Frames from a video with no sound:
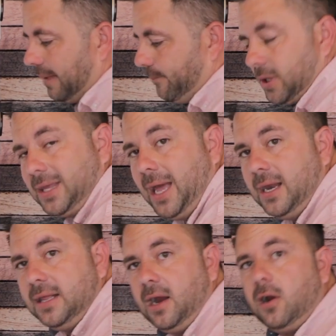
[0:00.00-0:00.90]
Put that
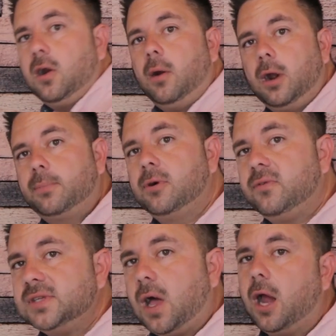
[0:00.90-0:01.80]
in there, your
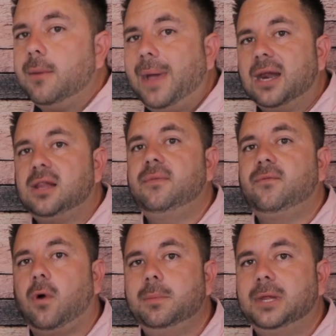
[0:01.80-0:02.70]
approvals automatically
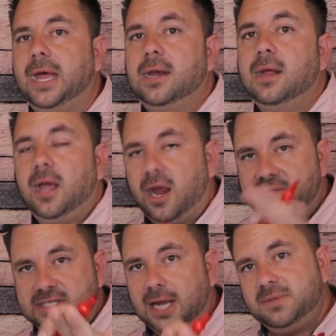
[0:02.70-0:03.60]
formulate every
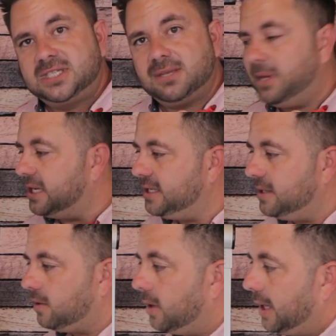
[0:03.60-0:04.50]
time you submit a
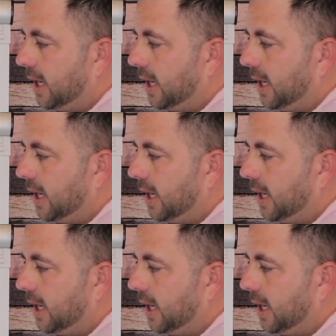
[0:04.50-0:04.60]
deal,